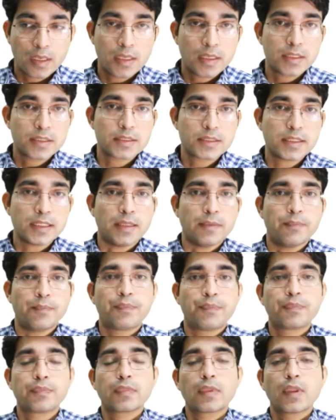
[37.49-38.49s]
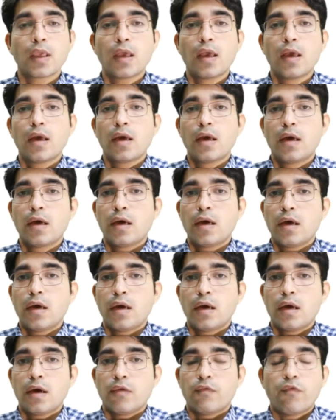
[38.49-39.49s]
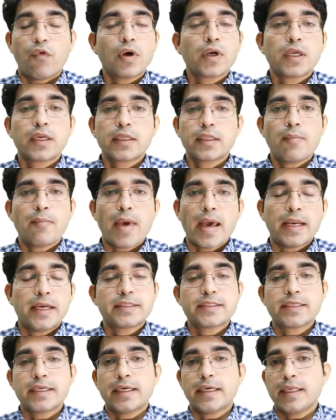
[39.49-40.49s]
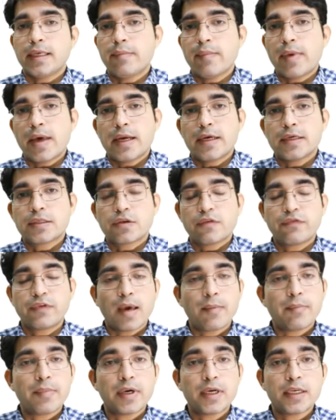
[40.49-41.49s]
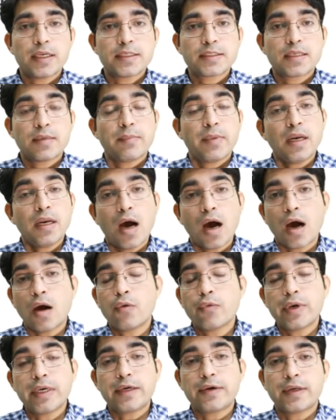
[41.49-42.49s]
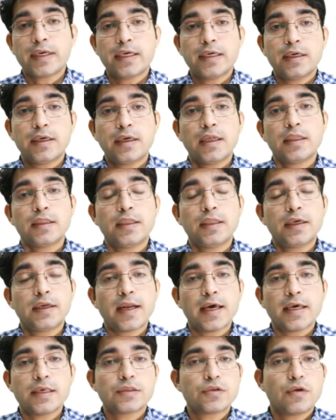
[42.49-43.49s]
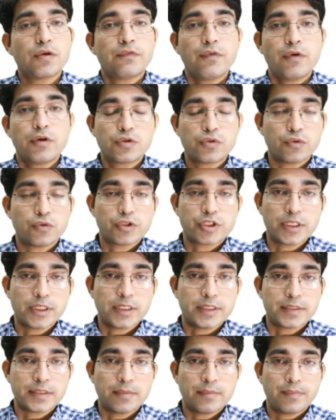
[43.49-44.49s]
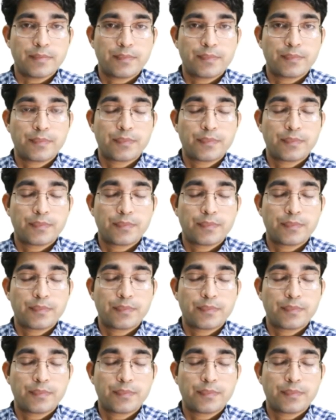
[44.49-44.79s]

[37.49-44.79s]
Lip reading: See, what are the merits and demerits of capitalism and how it triggered the rise of socialism?